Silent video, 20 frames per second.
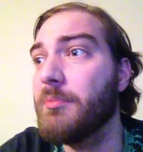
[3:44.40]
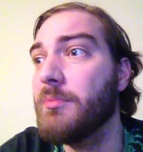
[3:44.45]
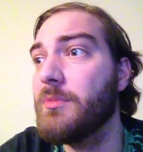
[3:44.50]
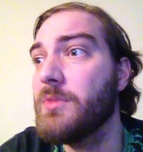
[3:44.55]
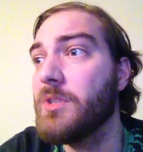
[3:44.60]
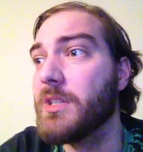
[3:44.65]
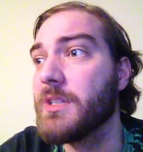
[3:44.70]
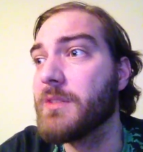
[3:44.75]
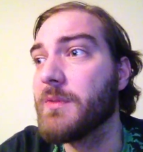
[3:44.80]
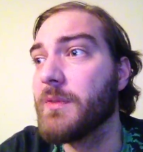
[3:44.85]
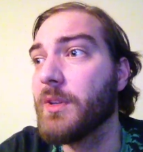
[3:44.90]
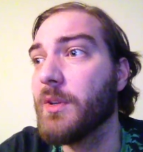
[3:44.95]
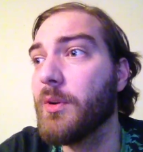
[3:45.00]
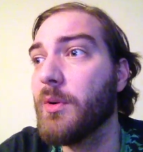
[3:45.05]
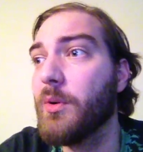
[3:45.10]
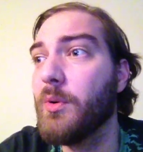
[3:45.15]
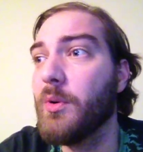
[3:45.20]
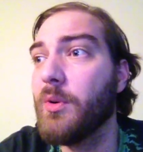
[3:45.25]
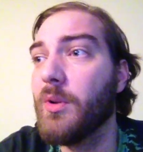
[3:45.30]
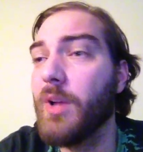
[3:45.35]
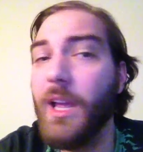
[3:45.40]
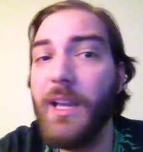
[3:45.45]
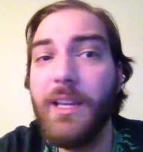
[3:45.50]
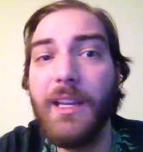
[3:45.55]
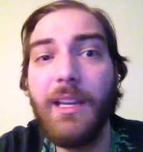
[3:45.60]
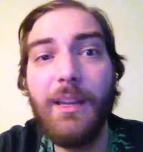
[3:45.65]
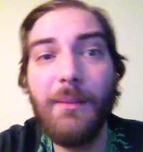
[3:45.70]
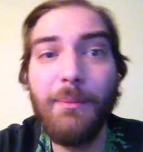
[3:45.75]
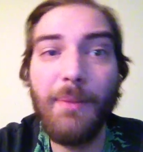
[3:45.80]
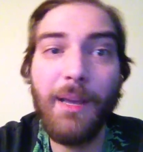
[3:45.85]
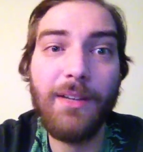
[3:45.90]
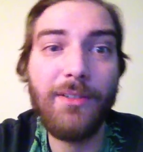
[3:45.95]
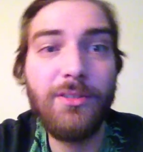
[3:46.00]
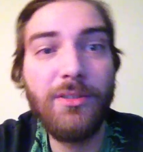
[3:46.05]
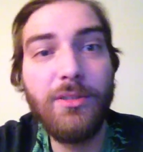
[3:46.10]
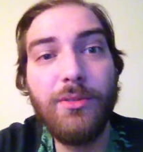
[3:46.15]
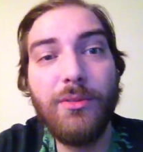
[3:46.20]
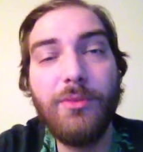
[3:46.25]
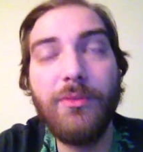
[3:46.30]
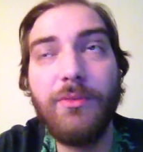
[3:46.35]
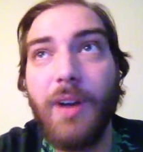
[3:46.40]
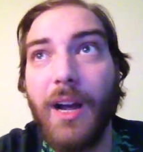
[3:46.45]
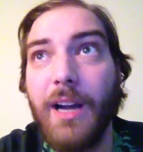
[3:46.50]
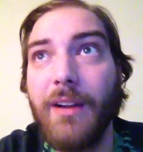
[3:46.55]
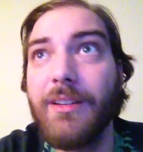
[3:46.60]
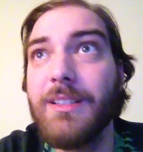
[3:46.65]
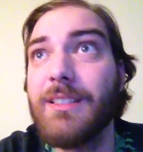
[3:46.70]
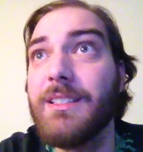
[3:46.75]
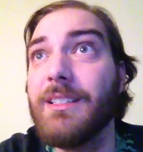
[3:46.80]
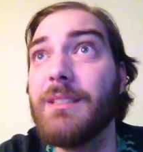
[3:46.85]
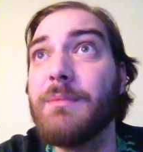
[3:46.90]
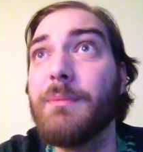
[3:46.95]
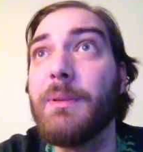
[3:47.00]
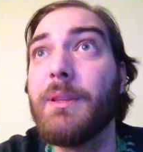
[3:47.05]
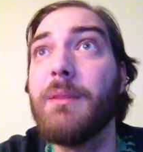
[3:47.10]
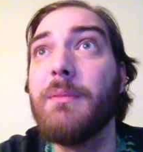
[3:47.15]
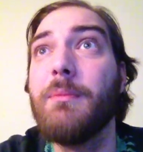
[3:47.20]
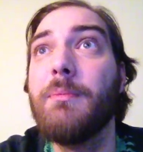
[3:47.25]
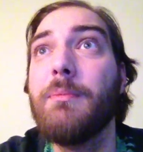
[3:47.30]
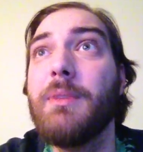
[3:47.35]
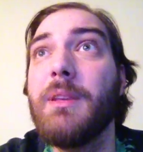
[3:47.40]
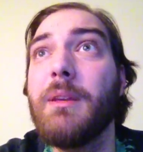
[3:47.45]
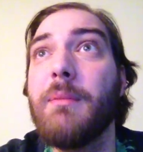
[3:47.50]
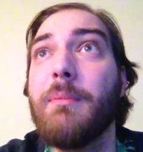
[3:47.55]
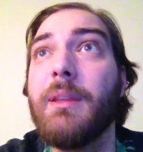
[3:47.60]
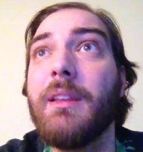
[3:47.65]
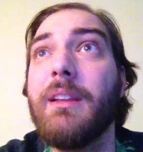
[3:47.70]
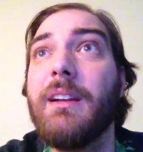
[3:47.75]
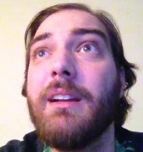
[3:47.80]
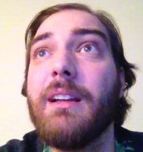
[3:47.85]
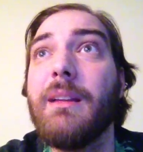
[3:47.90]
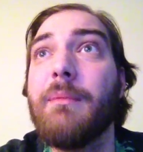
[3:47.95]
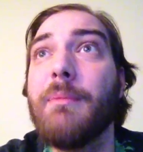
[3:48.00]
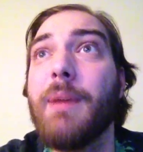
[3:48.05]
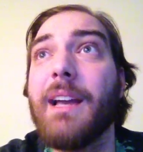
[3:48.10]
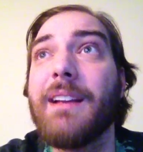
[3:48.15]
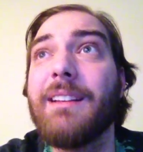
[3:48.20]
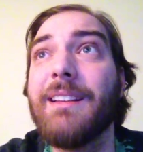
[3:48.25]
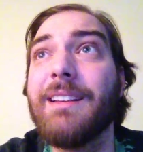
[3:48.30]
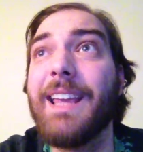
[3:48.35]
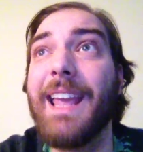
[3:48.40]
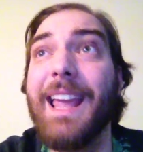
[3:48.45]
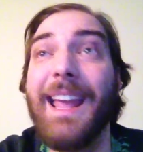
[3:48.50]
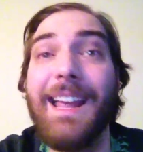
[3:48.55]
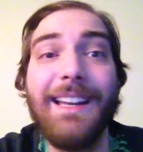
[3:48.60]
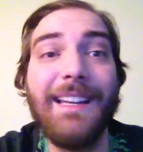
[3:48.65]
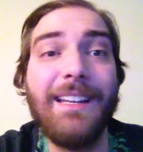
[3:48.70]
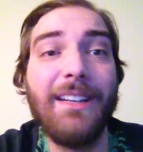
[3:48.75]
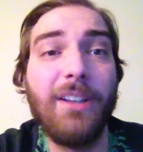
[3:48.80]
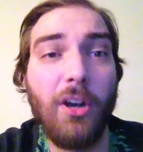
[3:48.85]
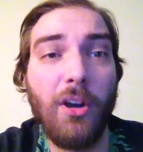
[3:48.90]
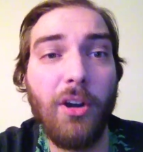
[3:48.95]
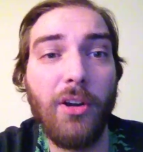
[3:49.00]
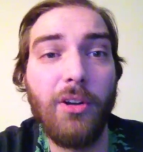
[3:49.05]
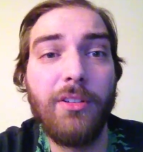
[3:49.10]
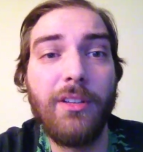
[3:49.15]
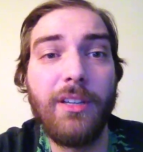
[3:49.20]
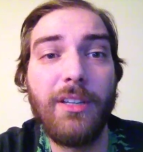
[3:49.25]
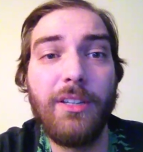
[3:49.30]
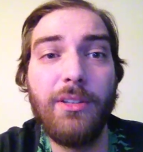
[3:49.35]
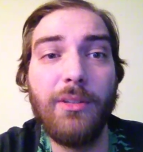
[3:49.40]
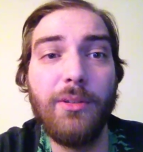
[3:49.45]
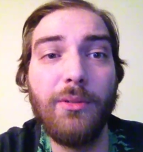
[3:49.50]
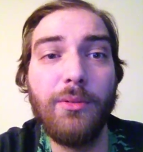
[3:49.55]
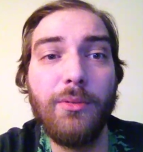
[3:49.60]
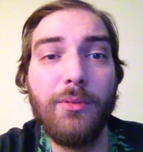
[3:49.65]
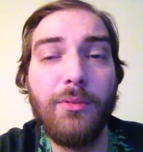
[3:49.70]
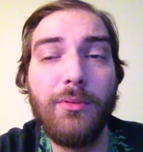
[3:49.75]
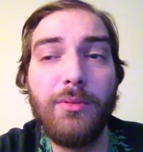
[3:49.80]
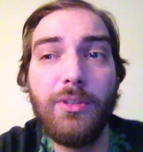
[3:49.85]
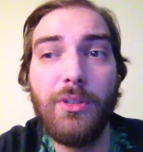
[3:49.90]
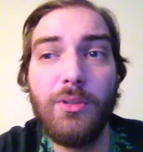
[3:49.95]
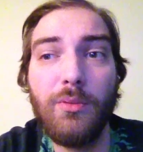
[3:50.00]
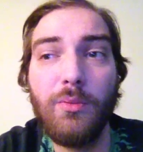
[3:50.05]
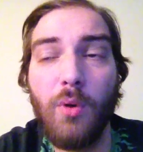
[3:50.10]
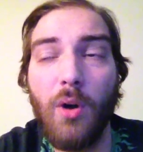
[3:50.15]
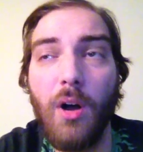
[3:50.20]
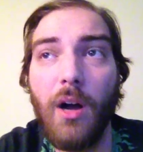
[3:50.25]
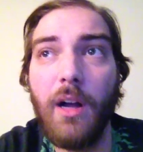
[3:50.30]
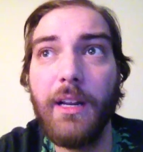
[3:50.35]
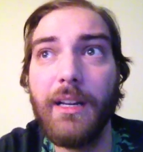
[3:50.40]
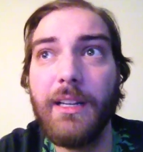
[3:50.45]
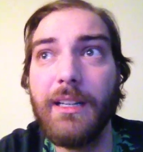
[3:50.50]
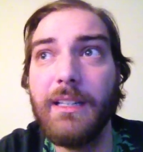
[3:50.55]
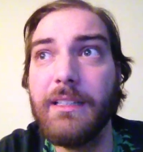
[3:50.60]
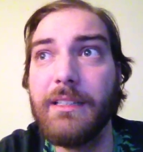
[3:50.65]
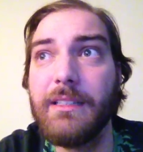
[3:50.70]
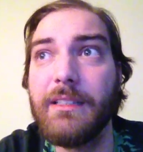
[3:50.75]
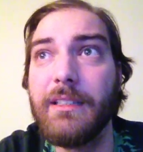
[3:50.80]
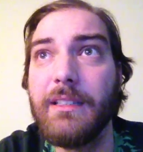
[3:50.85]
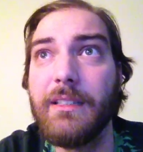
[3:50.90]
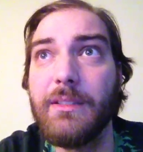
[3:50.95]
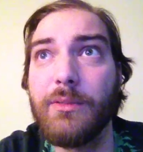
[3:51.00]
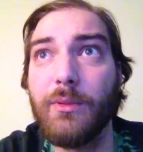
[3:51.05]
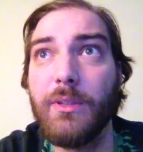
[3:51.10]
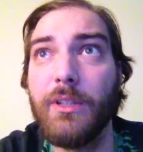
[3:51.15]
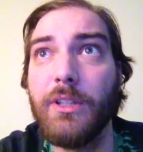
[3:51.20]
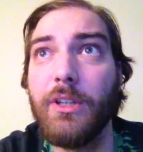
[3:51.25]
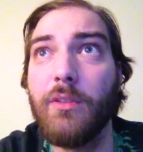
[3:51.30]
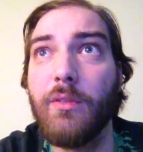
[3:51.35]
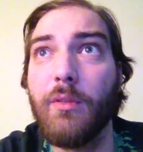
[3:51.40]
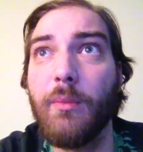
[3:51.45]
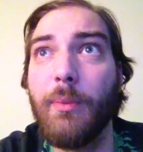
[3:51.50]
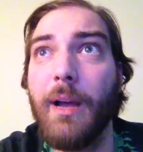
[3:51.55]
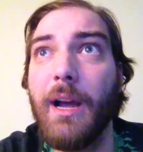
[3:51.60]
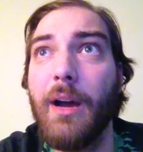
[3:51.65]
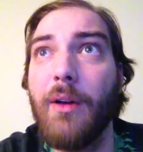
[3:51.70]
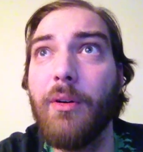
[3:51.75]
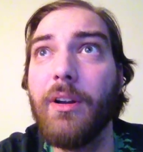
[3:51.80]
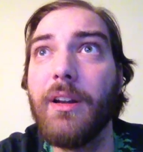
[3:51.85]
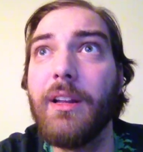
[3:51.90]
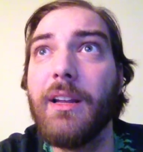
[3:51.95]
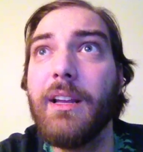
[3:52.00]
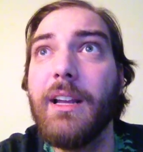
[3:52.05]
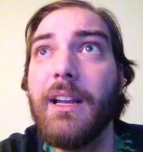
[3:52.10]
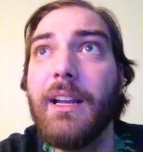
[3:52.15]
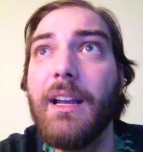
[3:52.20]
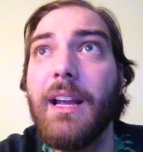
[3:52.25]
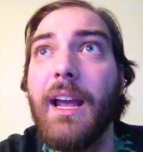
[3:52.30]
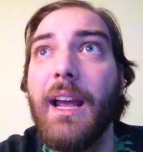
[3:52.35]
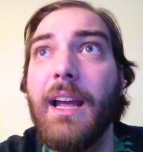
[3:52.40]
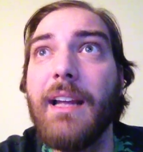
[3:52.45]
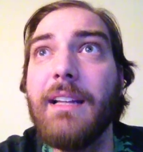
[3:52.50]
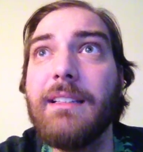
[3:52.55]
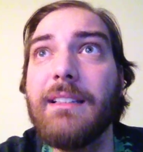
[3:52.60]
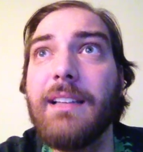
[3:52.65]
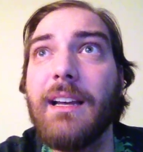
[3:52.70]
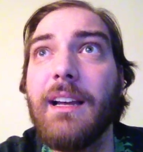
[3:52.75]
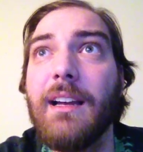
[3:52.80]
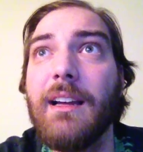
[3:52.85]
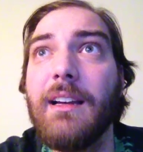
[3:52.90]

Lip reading: Just for the whole, I could get back 2 viruses, but the ability to get back like any card that you want is really overpowered, and